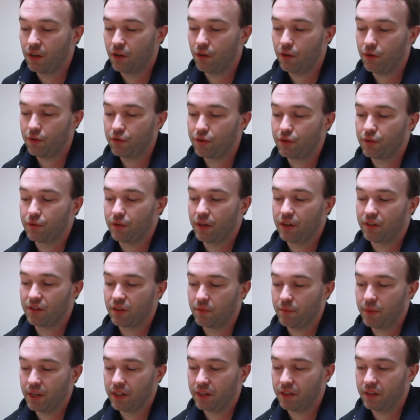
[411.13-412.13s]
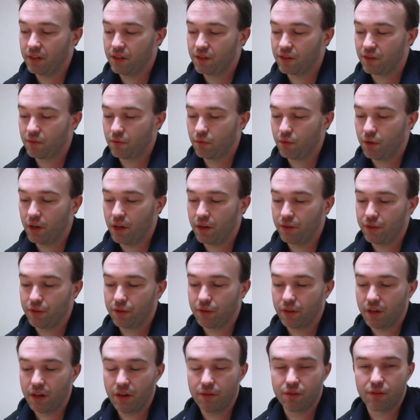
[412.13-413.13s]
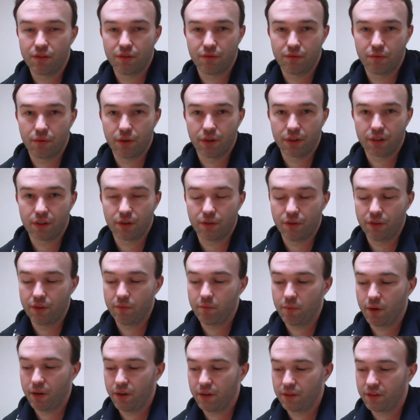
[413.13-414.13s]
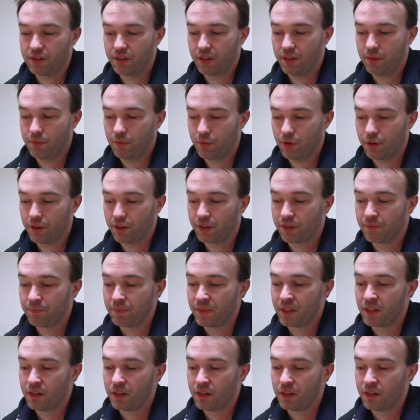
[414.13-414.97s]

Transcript: also as a mechanism while you're out of work or in part-time work,